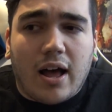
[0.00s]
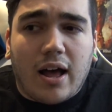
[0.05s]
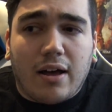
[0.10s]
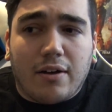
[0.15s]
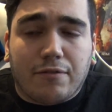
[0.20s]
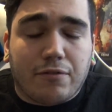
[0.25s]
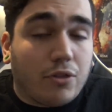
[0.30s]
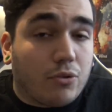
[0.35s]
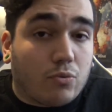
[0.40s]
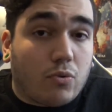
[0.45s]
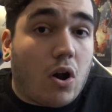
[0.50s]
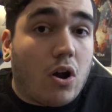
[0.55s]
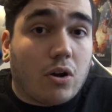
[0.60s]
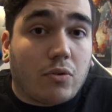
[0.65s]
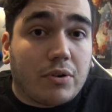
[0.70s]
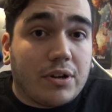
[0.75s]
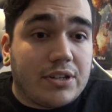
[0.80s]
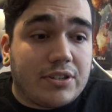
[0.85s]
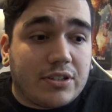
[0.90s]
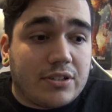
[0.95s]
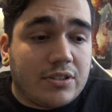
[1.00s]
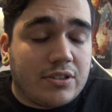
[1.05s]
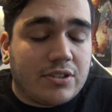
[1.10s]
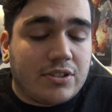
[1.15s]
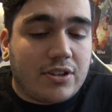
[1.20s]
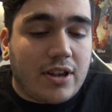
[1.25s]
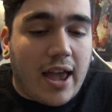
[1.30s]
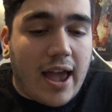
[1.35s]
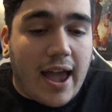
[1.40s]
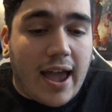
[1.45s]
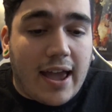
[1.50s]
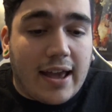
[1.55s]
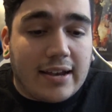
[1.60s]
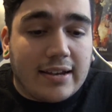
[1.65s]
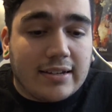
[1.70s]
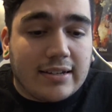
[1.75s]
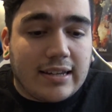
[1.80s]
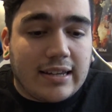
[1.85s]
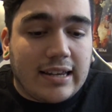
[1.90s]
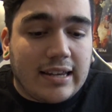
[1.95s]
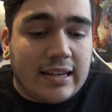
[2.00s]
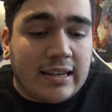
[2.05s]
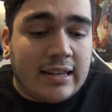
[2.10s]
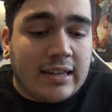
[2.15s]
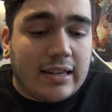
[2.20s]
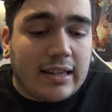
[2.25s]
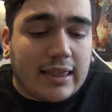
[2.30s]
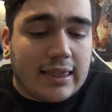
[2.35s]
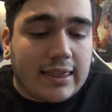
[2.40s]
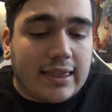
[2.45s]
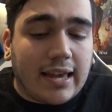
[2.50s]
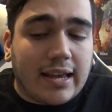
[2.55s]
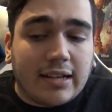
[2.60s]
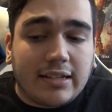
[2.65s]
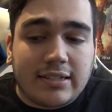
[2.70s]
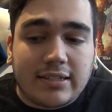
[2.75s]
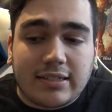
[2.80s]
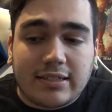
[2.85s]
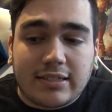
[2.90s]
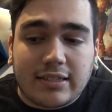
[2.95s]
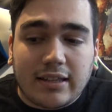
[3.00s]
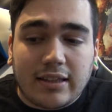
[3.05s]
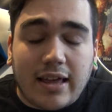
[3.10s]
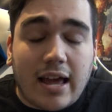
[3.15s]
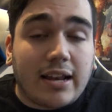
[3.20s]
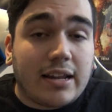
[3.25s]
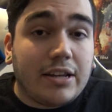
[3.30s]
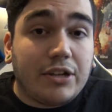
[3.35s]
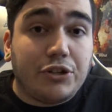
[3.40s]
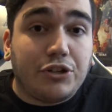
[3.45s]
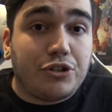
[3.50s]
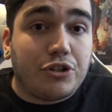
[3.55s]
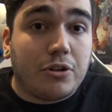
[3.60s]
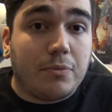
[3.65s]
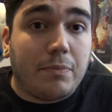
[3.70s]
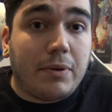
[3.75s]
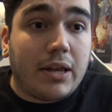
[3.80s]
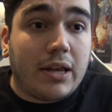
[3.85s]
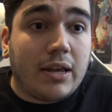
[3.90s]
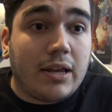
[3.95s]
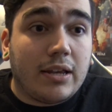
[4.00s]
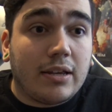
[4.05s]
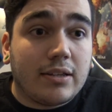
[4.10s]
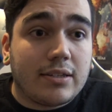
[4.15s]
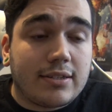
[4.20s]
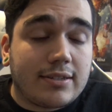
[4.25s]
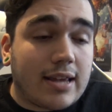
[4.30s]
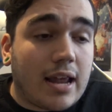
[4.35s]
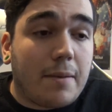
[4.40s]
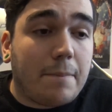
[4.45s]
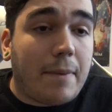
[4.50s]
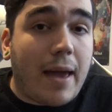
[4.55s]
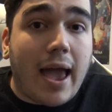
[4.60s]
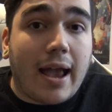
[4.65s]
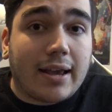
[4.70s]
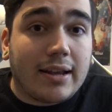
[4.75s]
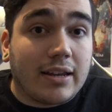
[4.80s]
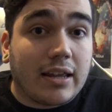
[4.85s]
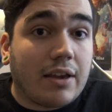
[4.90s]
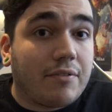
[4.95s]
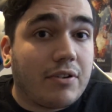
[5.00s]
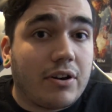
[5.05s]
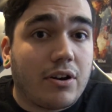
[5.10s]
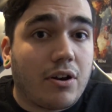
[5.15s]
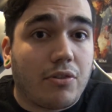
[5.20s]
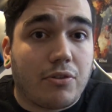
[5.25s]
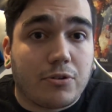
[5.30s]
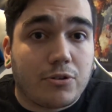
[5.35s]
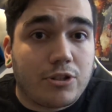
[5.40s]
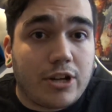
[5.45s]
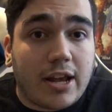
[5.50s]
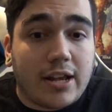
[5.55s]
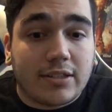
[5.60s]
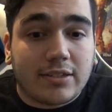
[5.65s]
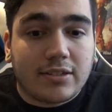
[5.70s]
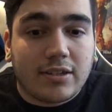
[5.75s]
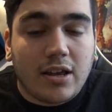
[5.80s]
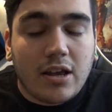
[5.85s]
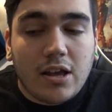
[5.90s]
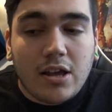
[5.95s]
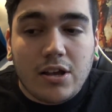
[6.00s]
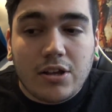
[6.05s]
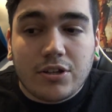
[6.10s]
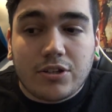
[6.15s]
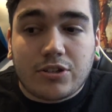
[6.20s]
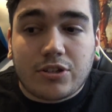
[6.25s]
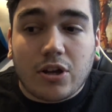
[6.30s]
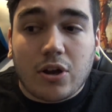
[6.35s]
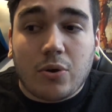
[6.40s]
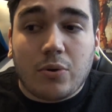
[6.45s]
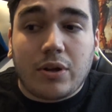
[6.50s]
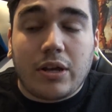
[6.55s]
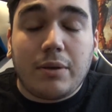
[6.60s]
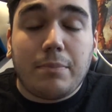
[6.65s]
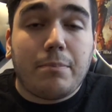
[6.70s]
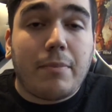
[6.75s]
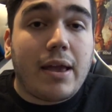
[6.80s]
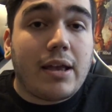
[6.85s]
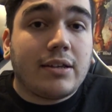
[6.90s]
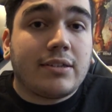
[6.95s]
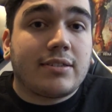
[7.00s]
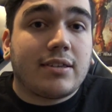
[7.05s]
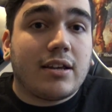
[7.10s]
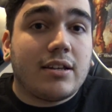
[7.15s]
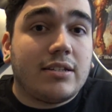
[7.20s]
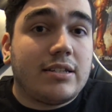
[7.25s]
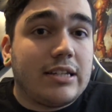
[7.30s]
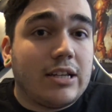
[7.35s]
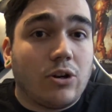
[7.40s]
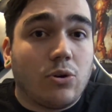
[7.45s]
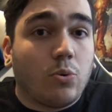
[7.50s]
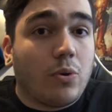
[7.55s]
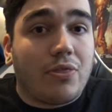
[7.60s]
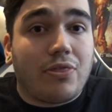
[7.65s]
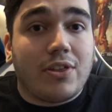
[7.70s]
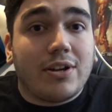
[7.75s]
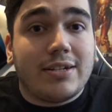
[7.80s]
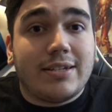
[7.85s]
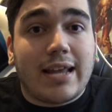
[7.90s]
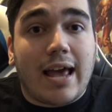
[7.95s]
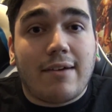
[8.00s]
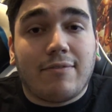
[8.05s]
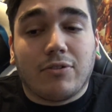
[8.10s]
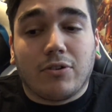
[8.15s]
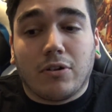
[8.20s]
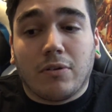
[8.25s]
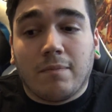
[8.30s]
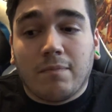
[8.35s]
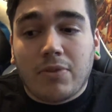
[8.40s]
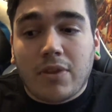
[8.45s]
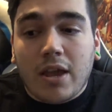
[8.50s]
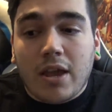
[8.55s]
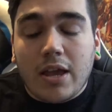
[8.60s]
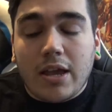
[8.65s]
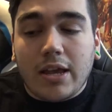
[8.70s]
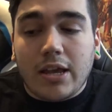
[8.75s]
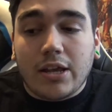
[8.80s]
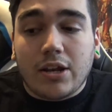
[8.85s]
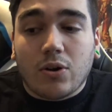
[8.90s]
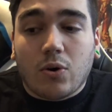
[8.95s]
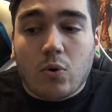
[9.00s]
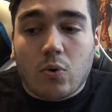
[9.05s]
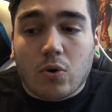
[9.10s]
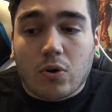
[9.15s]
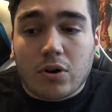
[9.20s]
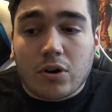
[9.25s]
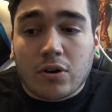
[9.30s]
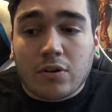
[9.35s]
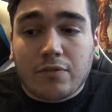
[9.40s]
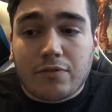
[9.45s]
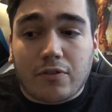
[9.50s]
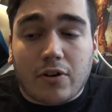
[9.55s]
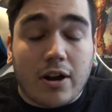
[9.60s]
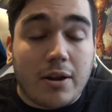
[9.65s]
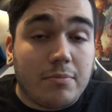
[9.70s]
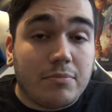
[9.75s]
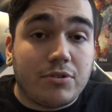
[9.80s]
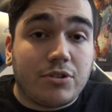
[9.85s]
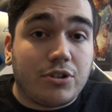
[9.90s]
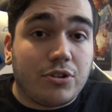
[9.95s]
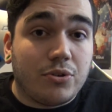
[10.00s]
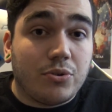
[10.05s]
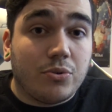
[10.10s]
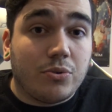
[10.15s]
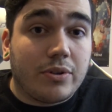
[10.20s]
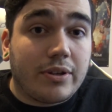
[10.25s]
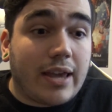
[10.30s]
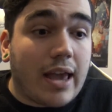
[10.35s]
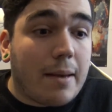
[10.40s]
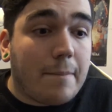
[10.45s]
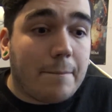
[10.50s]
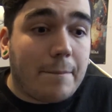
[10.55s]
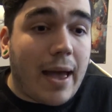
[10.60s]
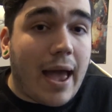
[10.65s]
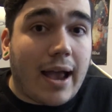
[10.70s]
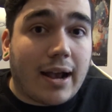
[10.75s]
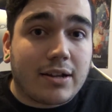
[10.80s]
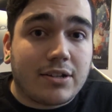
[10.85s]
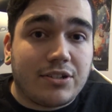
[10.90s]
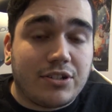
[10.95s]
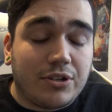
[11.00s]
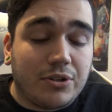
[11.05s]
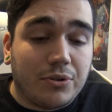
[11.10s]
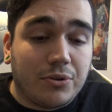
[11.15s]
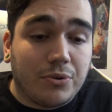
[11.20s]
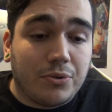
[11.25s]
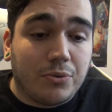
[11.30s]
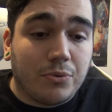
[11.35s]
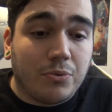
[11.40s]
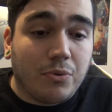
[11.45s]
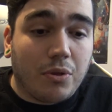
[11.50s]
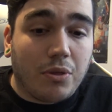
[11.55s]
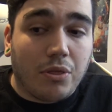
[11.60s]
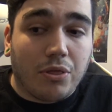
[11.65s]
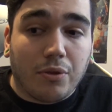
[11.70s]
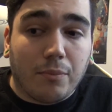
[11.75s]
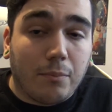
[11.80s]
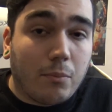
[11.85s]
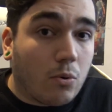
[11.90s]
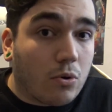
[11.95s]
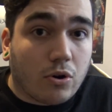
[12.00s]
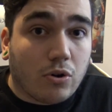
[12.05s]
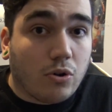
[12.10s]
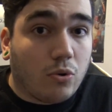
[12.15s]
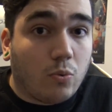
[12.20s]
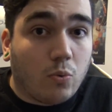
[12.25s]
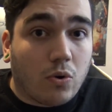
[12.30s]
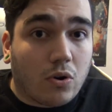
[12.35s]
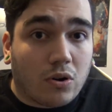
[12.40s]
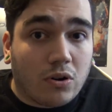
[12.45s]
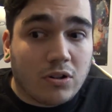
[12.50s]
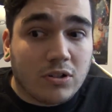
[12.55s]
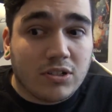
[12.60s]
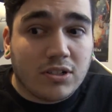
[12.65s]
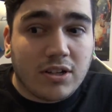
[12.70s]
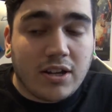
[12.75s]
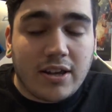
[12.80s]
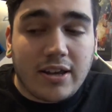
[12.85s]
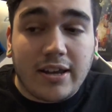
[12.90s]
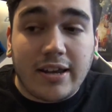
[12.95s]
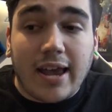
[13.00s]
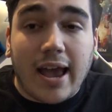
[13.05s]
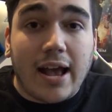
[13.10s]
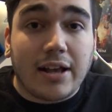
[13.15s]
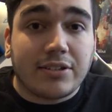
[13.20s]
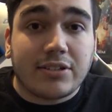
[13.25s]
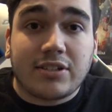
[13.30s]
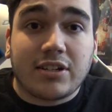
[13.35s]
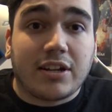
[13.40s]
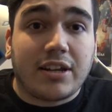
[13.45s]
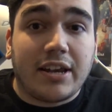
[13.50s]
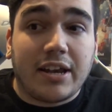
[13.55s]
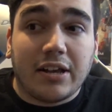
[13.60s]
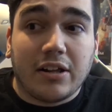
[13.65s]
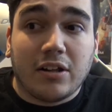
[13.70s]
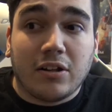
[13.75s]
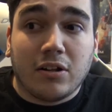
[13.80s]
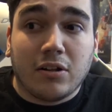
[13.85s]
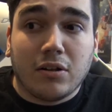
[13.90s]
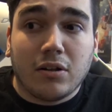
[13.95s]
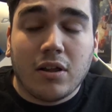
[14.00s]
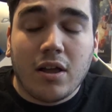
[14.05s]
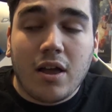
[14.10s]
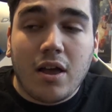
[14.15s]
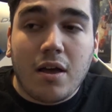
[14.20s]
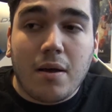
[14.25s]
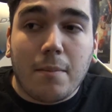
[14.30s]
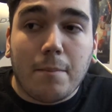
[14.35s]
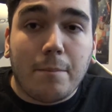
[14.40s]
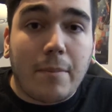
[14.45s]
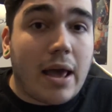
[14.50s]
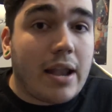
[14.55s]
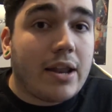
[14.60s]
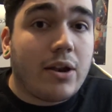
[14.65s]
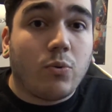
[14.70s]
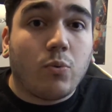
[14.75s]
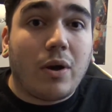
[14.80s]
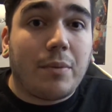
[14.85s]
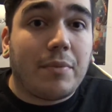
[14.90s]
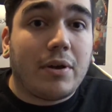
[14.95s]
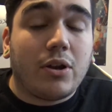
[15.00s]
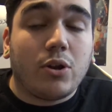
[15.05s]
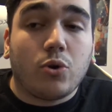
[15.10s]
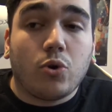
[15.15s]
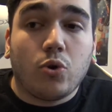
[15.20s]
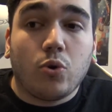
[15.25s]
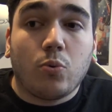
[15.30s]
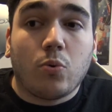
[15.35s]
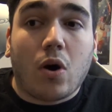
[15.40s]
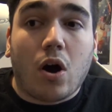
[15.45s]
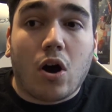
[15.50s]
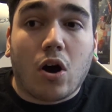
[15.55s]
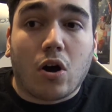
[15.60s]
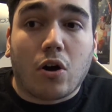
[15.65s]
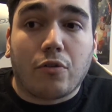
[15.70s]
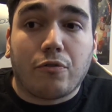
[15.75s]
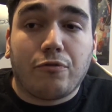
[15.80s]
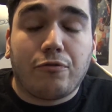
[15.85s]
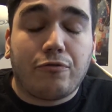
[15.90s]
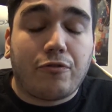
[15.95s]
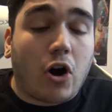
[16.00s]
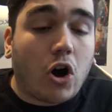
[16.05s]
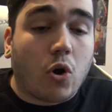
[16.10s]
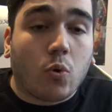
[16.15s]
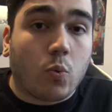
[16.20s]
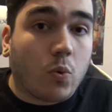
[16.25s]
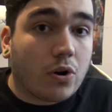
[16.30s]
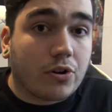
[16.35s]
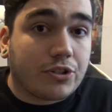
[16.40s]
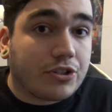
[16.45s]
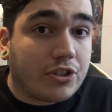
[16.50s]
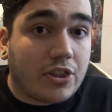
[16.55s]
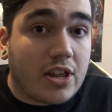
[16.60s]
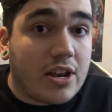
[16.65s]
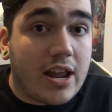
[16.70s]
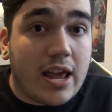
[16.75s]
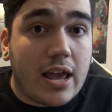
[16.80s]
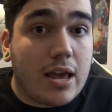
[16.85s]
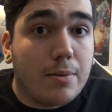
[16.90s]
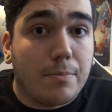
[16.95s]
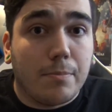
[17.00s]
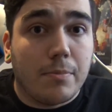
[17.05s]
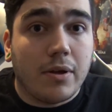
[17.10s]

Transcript: for the wrong reasons, and he thinks that he should be sent back and given another chance. So he makes a deal with the devil. In order for him to get back to the mortal world, he has to kill men and women who are far worse than him.